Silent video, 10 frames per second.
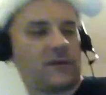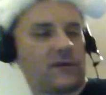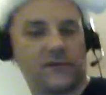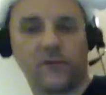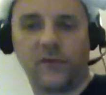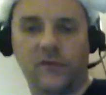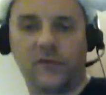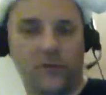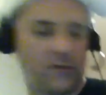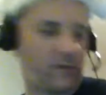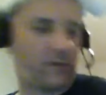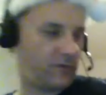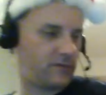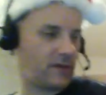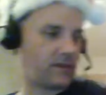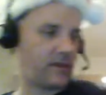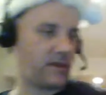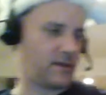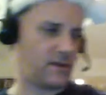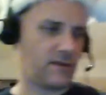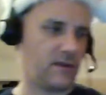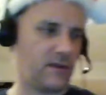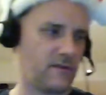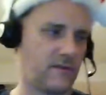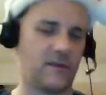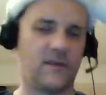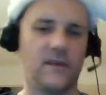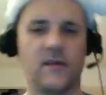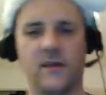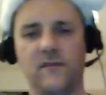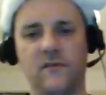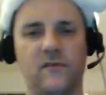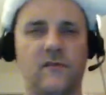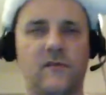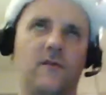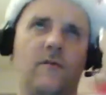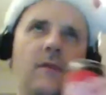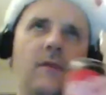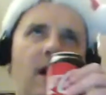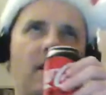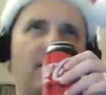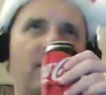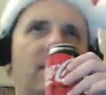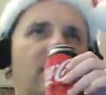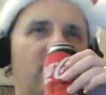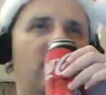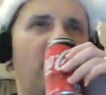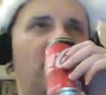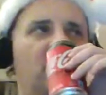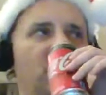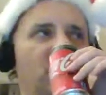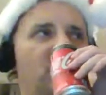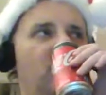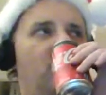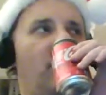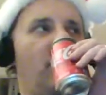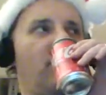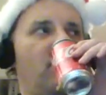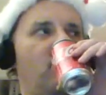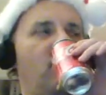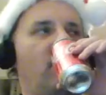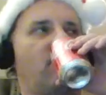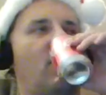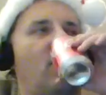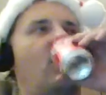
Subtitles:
story. There's 2 of those, and I think as I said, Teen Titans will be out, and then I think it ends in Superman the week after that.